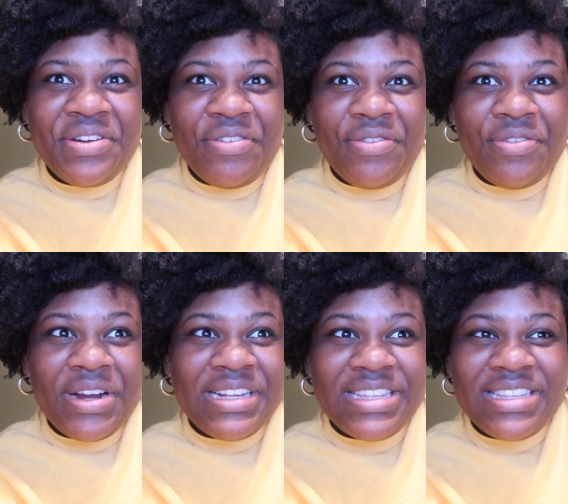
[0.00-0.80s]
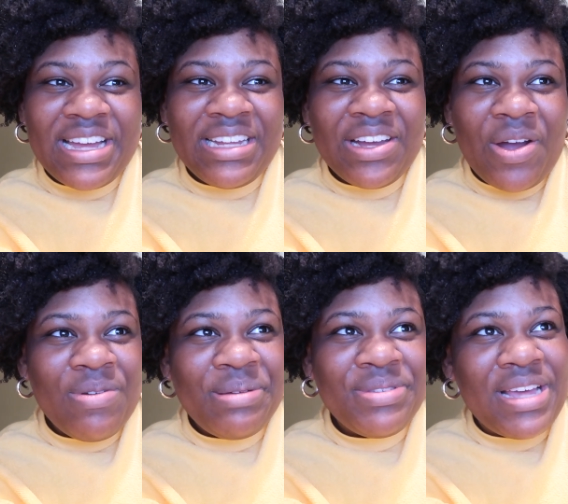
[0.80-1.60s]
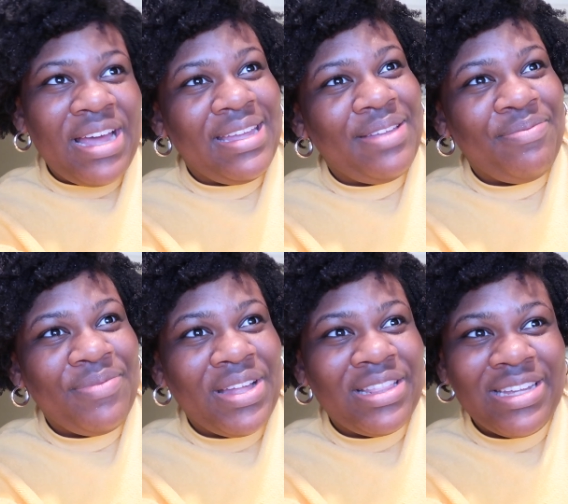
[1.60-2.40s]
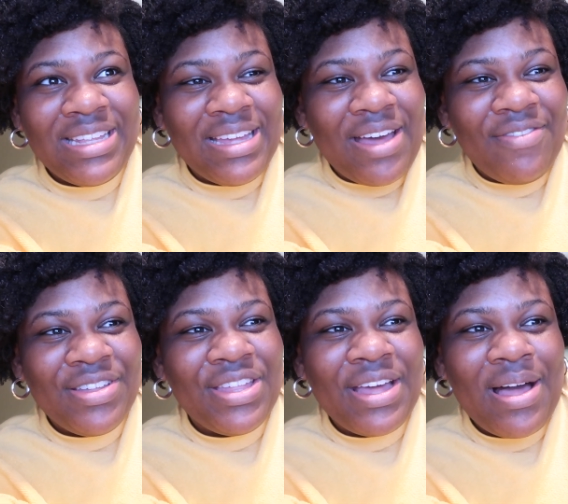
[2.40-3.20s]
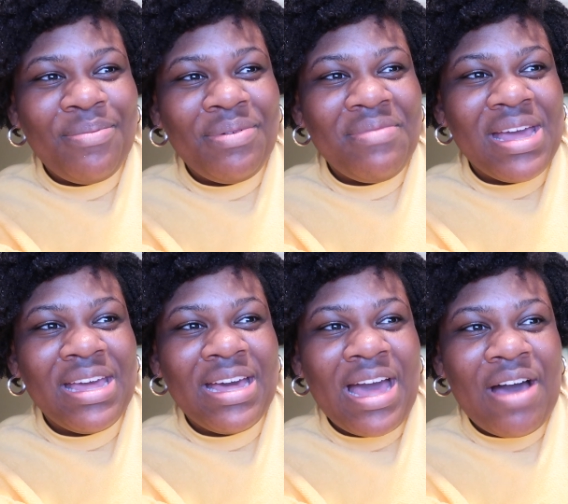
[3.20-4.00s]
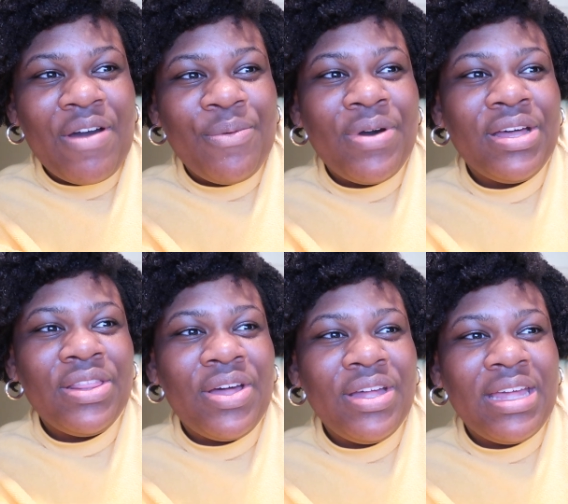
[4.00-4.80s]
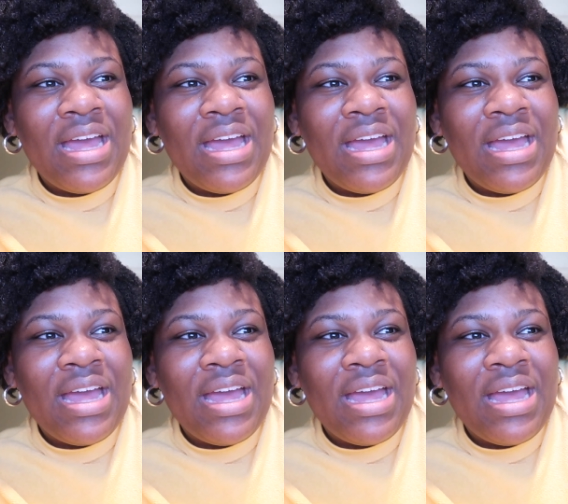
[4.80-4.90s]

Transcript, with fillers: redesigning our website and cleaning everything up and making it how I want to look